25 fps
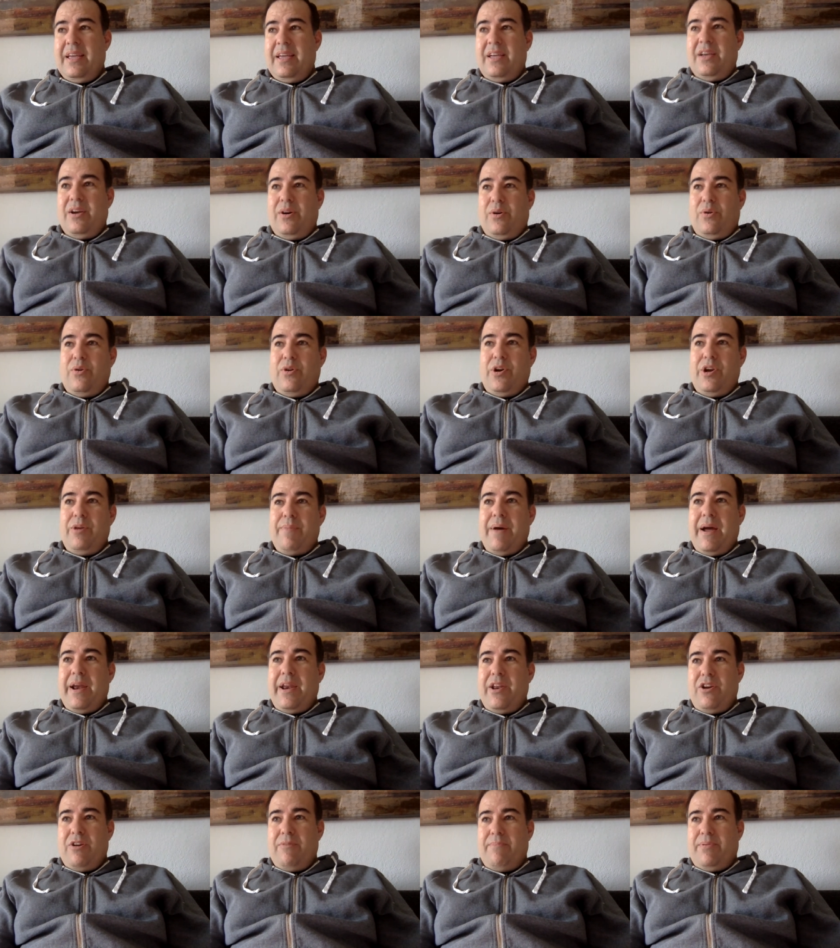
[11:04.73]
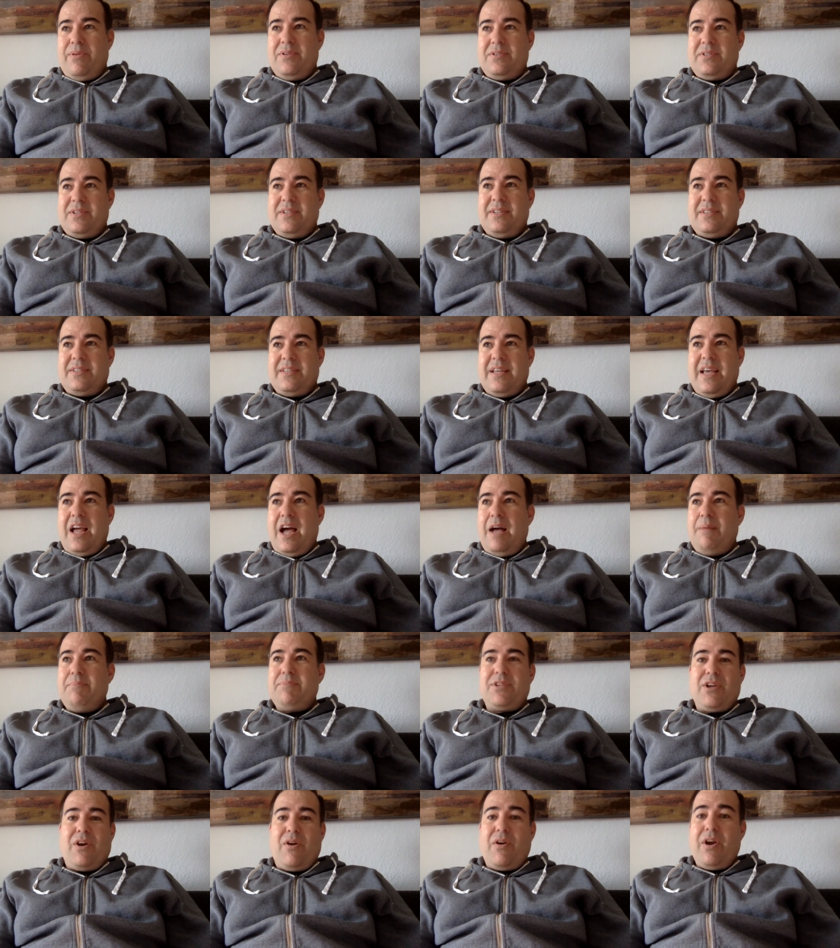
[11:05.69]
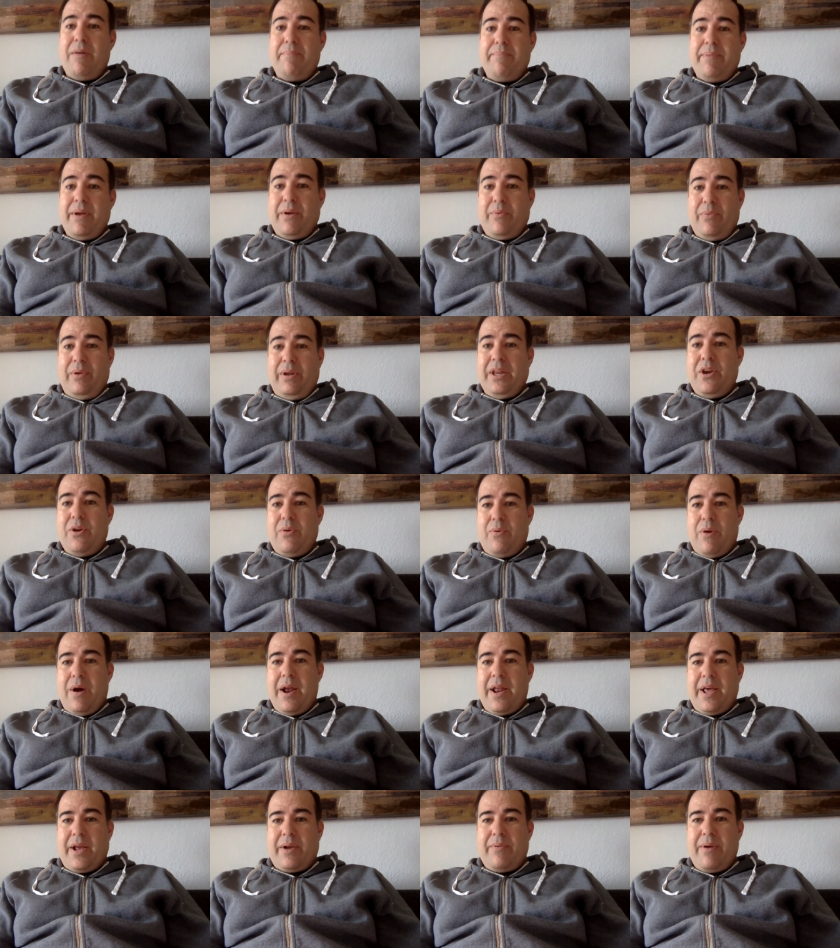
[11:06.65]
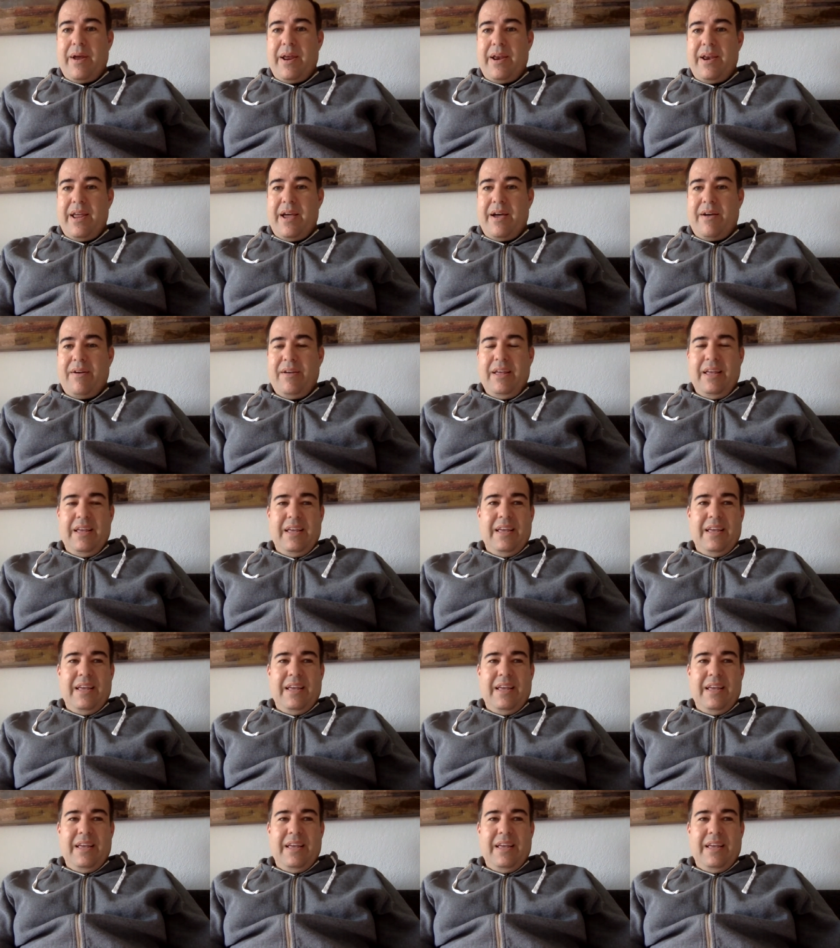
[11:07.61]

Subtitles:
Or you might hear a person say, I'm sorry, I'm being really neurotic right now.